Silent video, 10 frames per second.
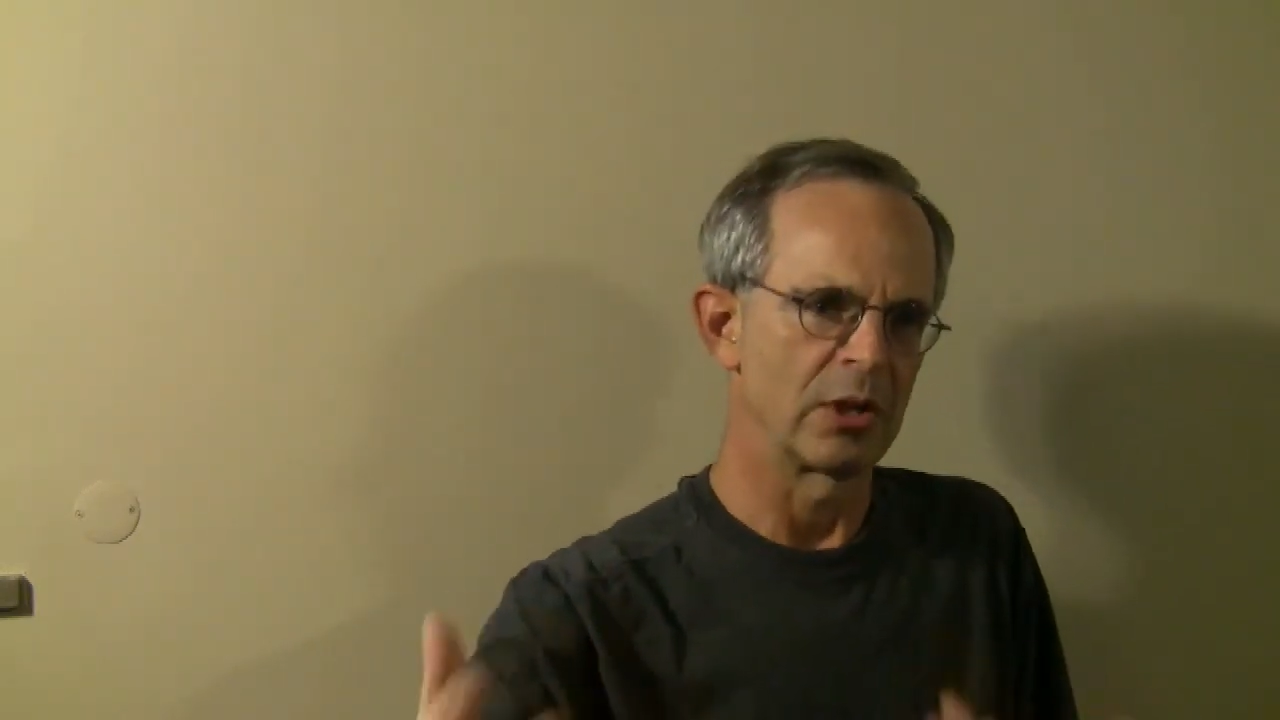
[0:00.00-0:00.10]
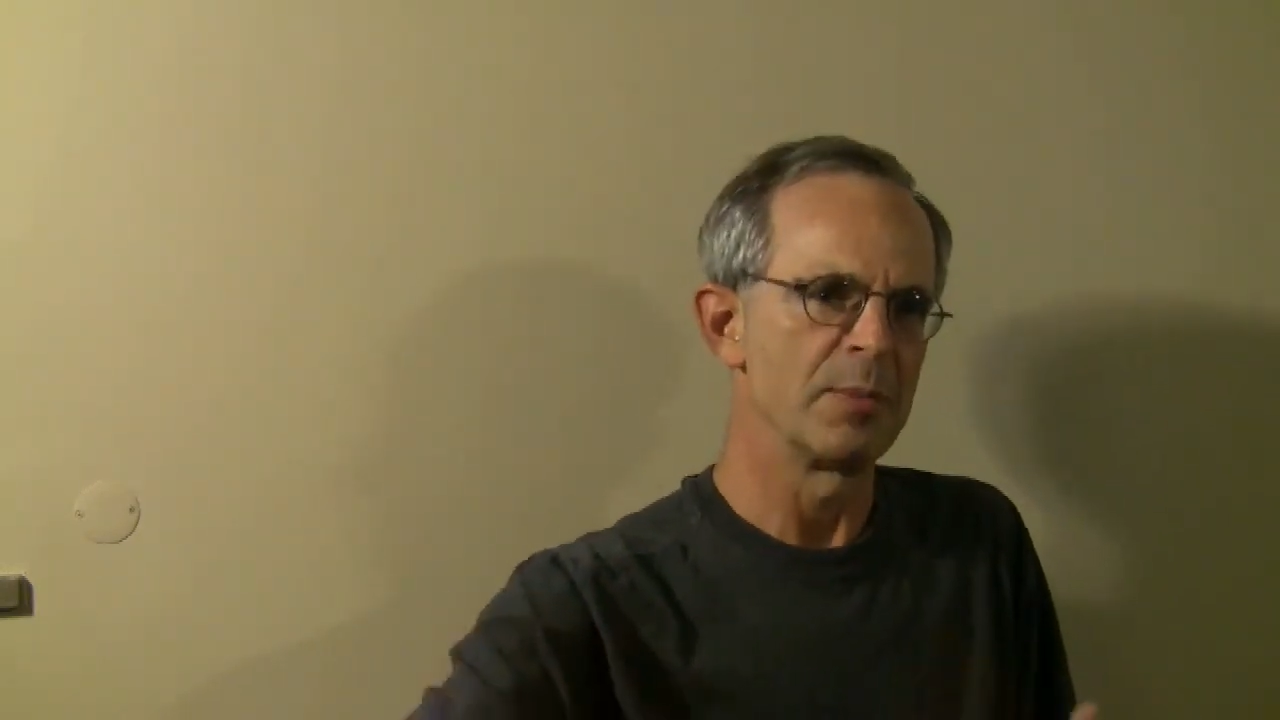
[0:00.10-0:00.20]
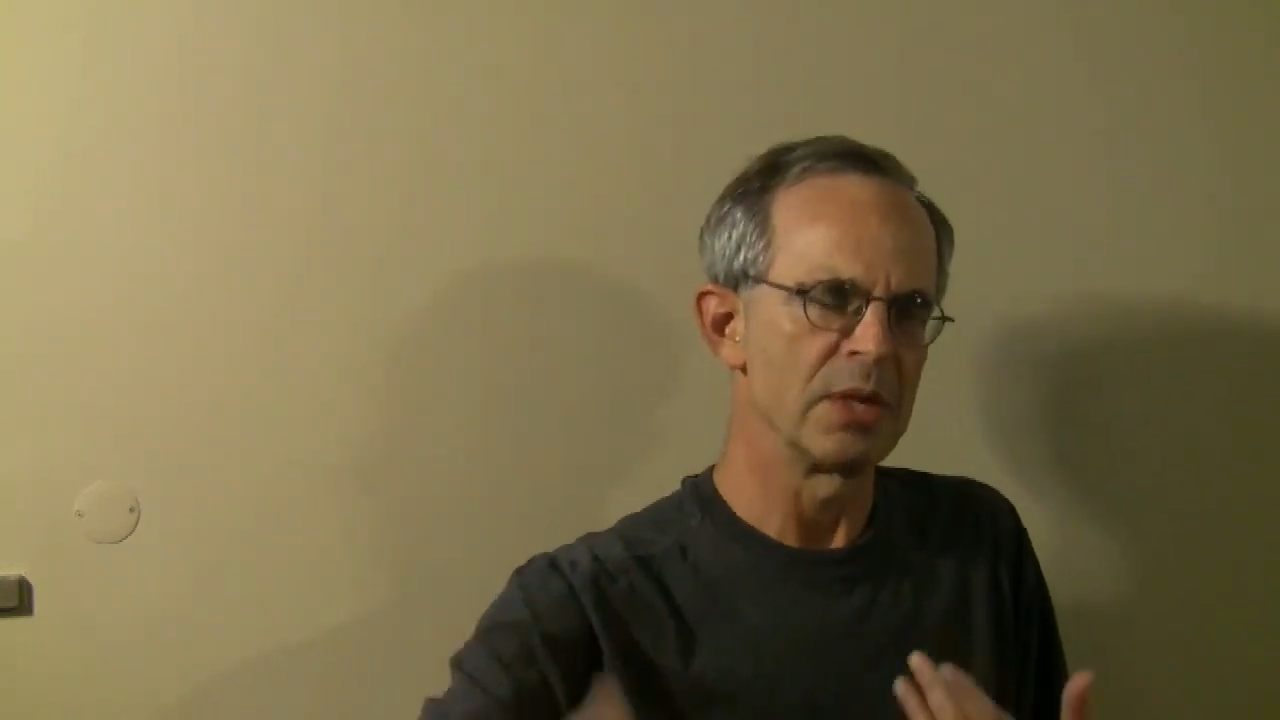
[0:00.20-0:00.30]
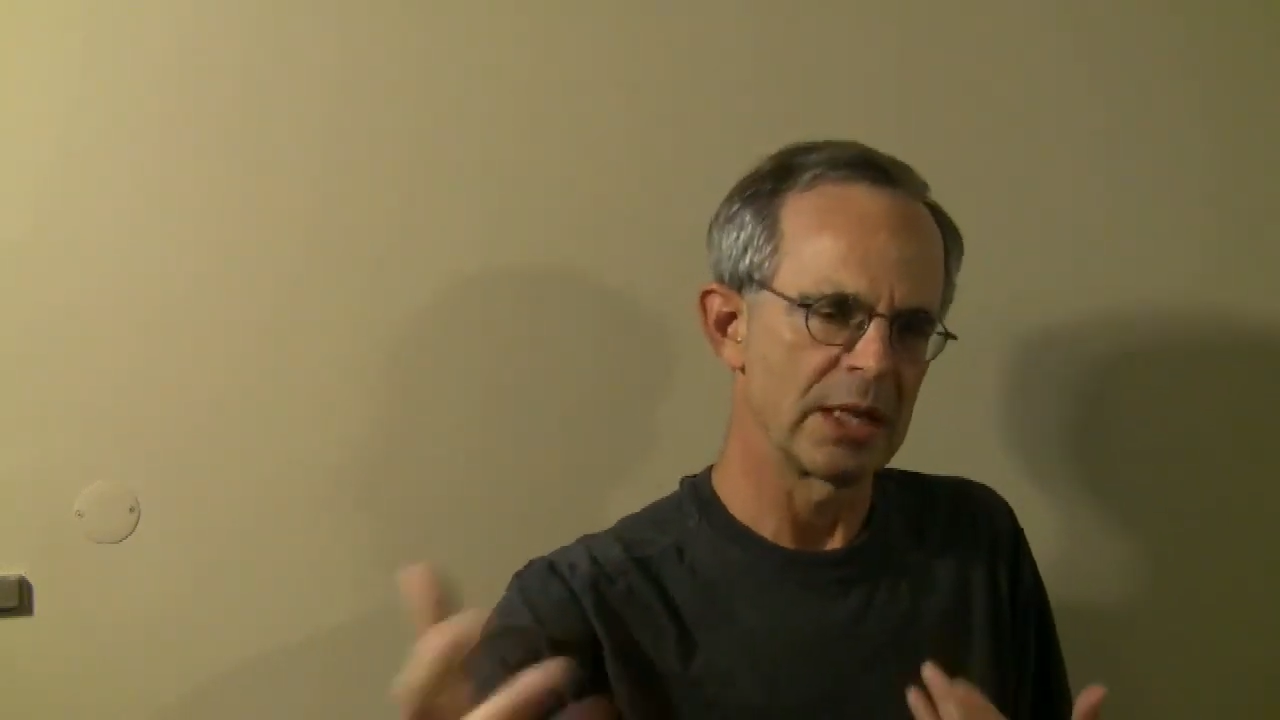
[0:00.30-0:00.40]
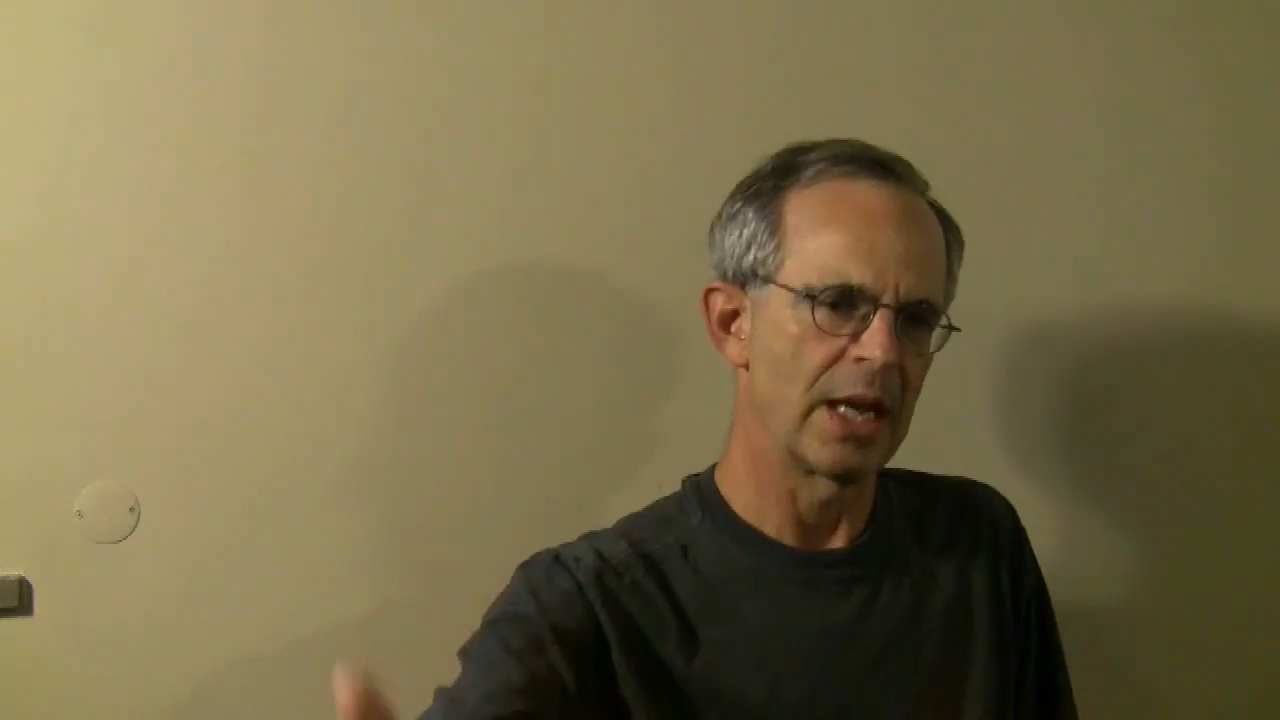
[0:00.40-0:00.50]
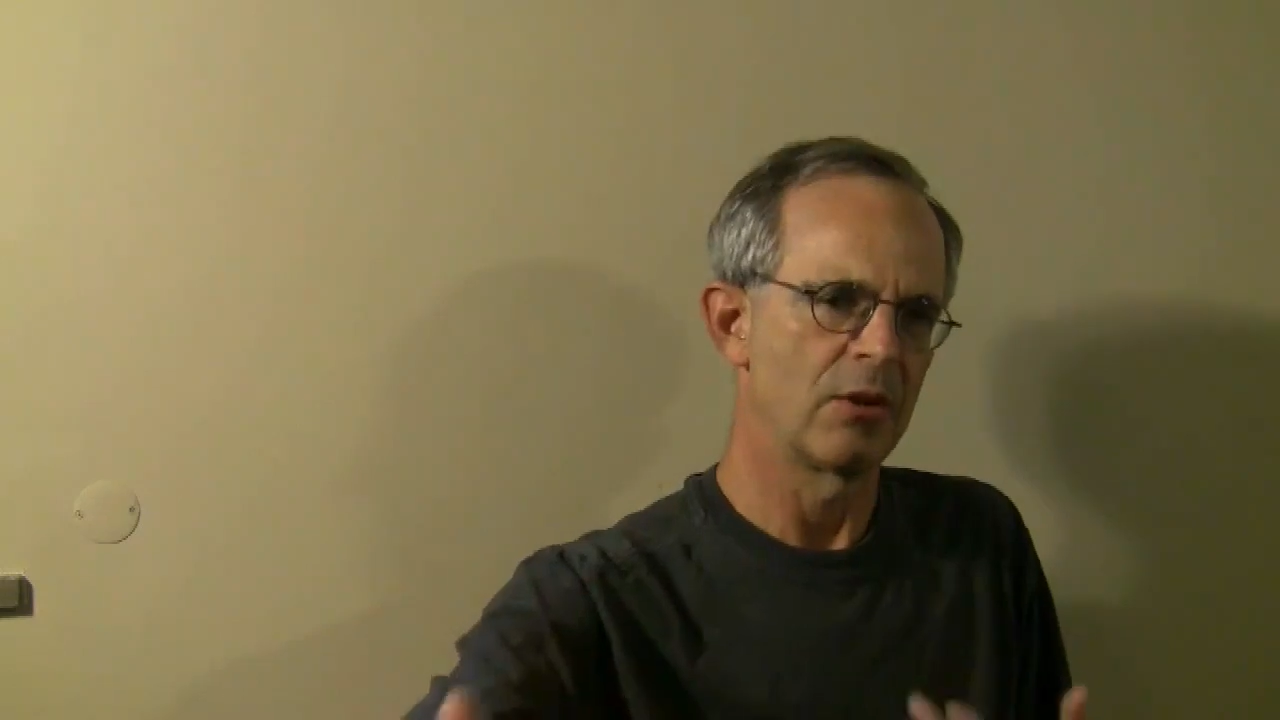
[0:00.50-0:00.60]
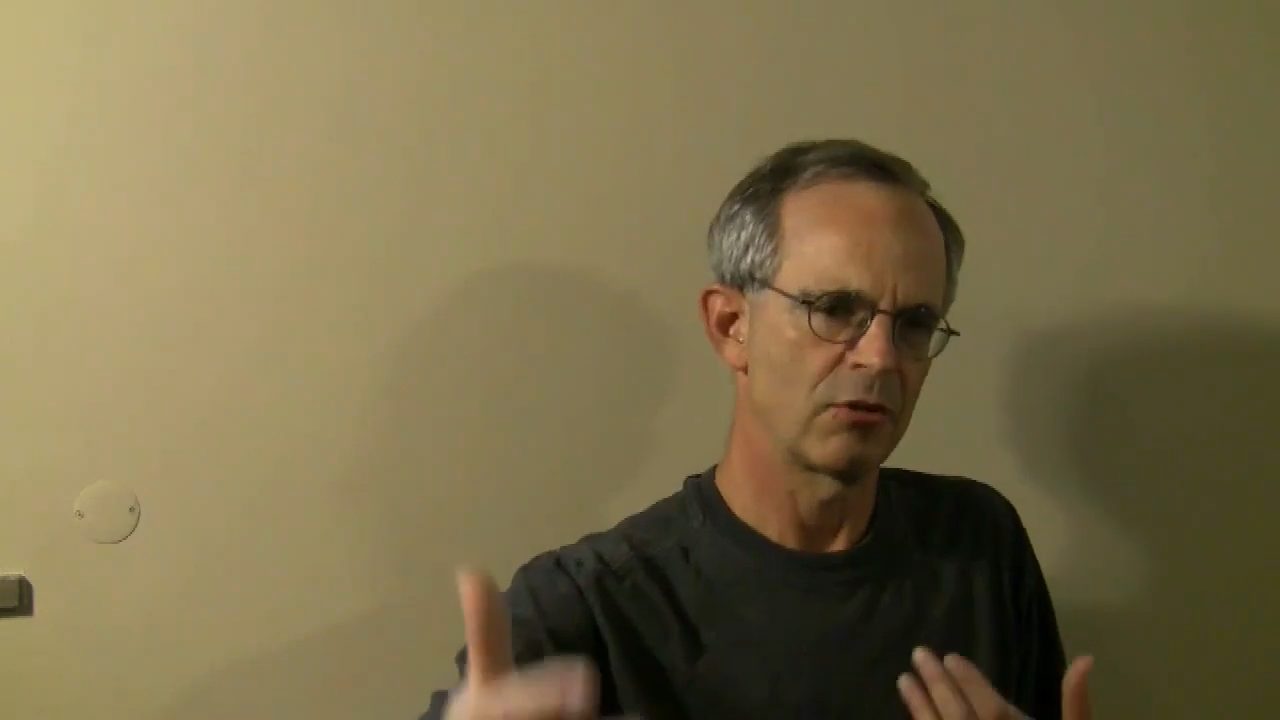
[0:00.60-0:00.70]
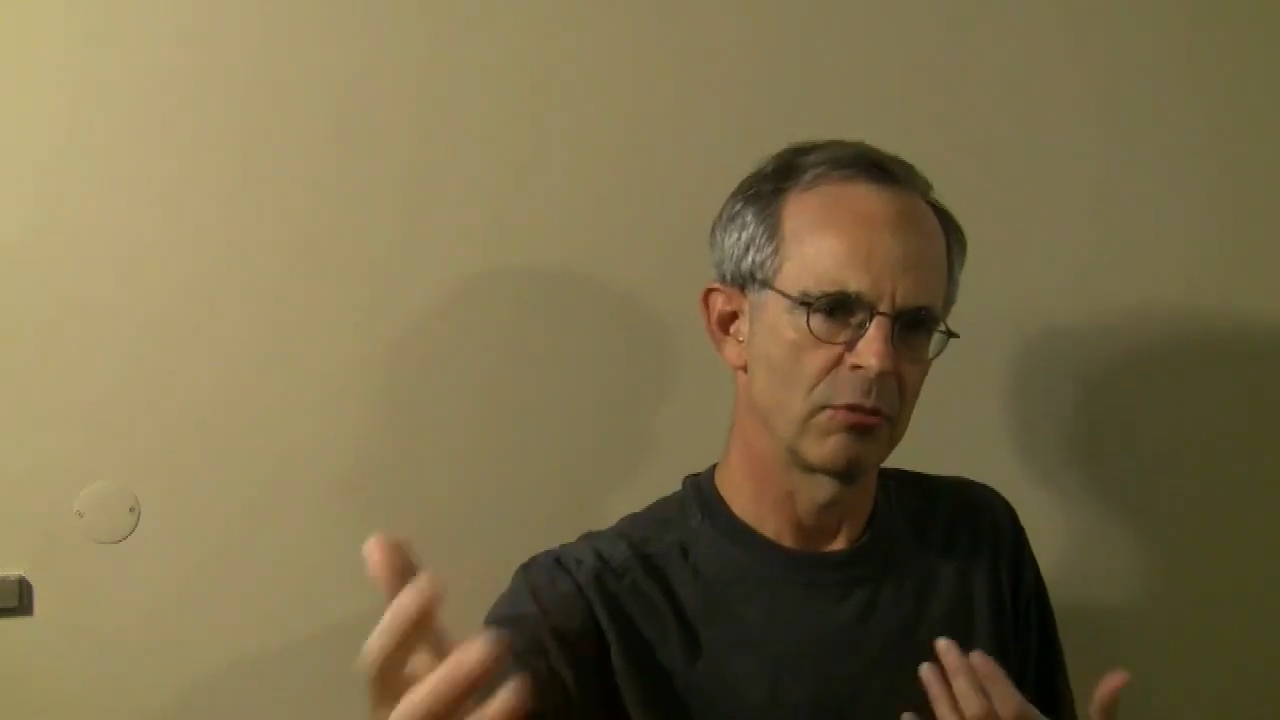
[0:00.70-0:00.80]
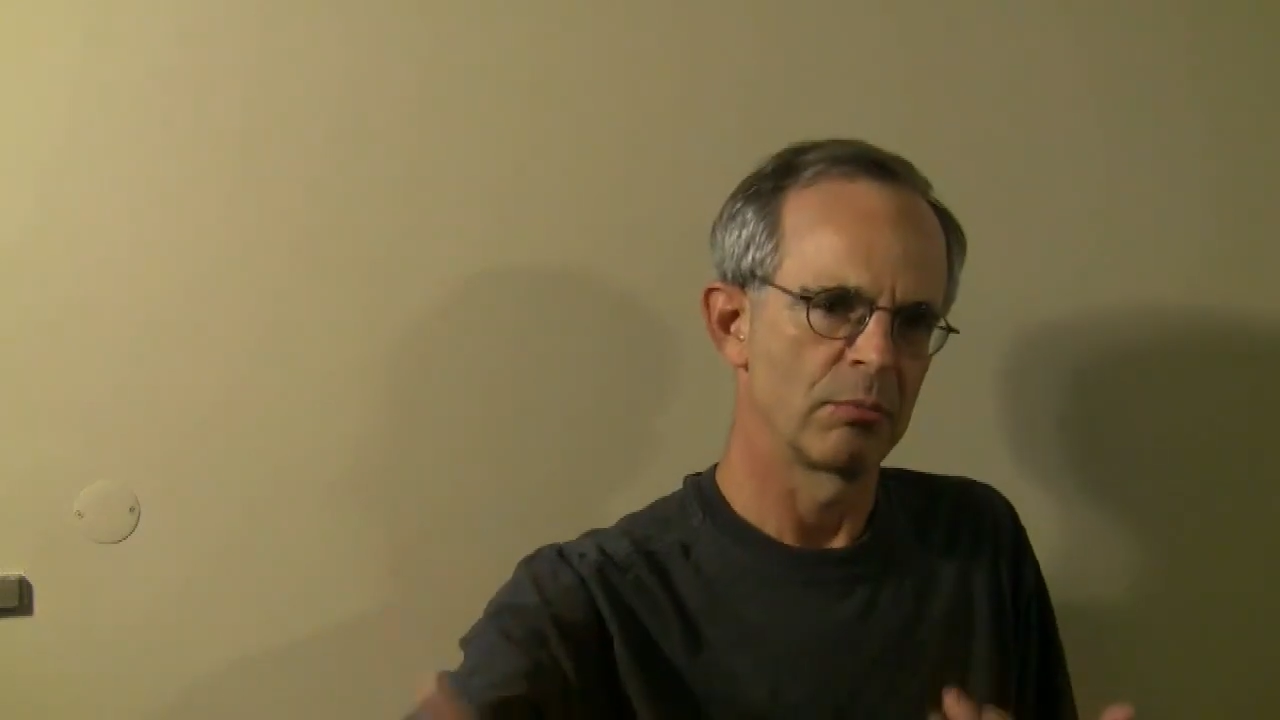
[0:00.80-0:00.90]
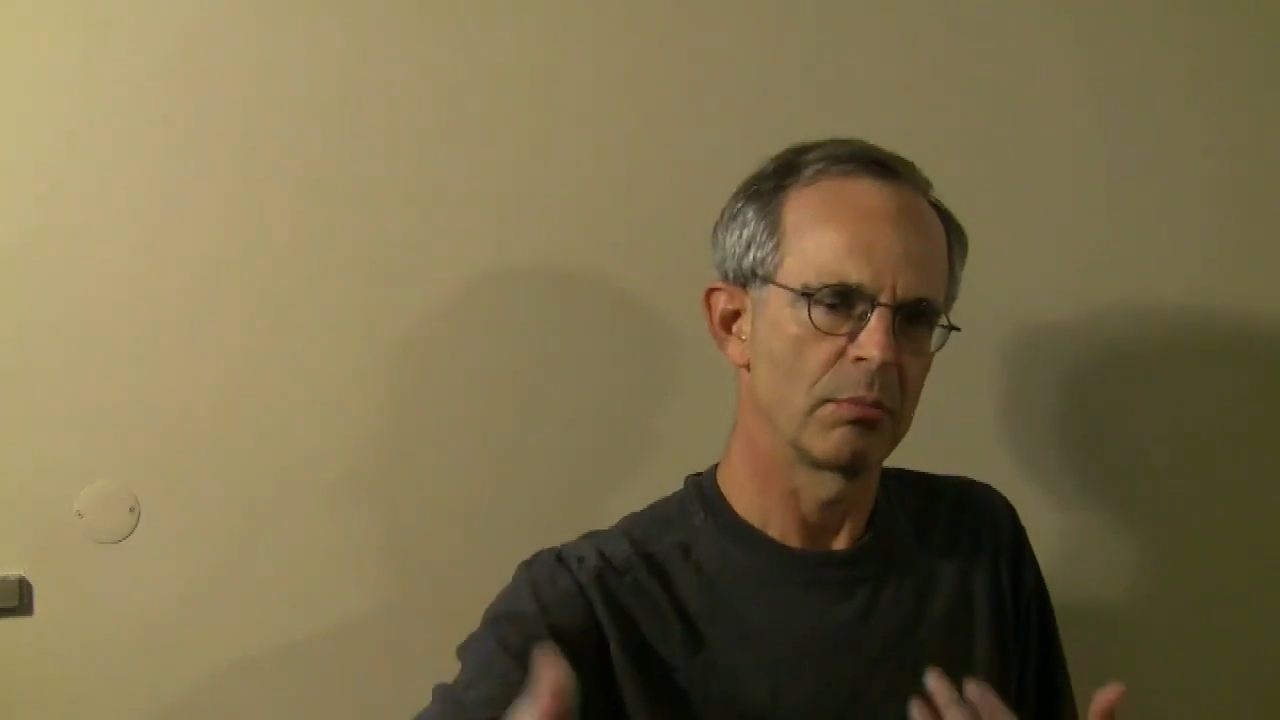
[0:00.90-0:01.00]

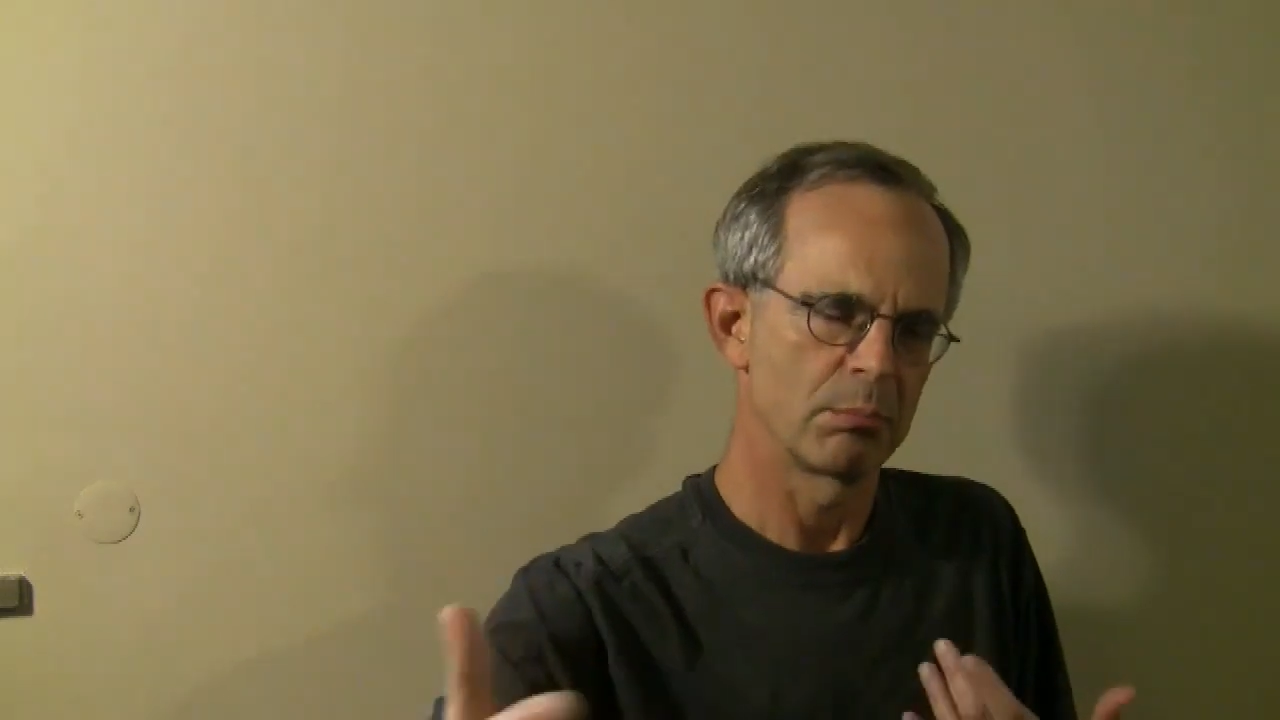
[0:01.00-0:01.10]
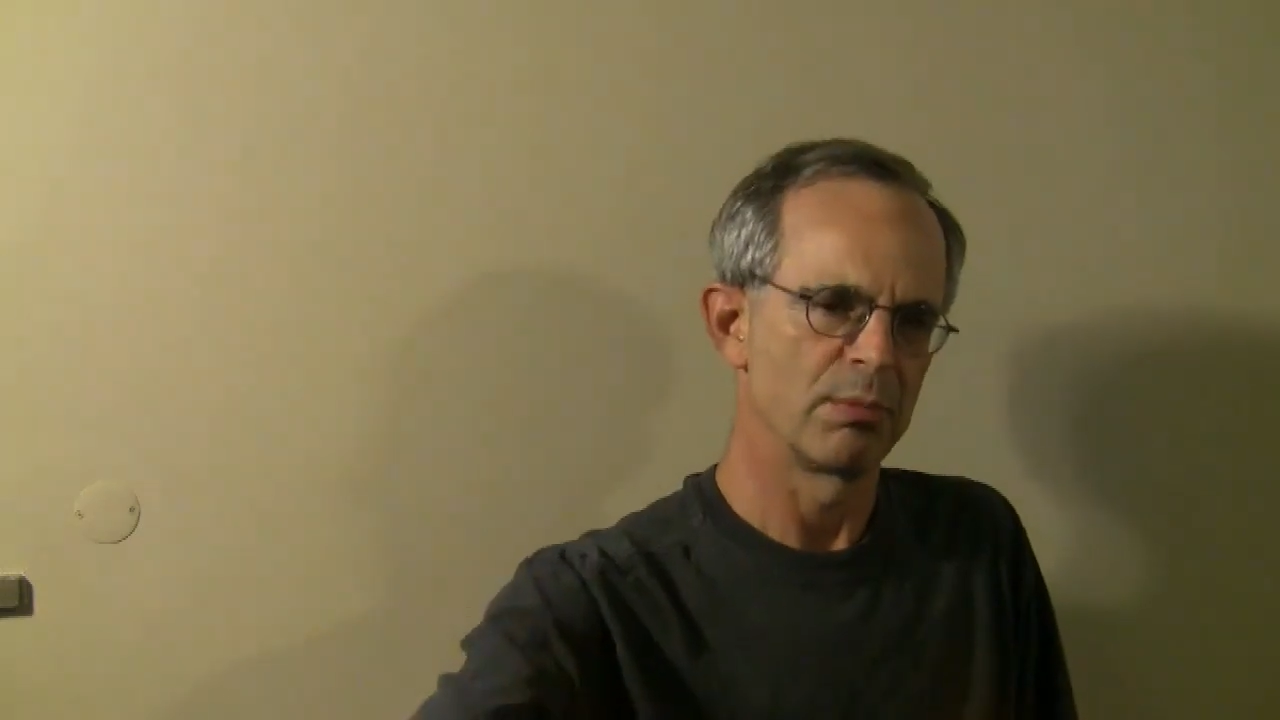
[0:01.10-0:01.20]
communication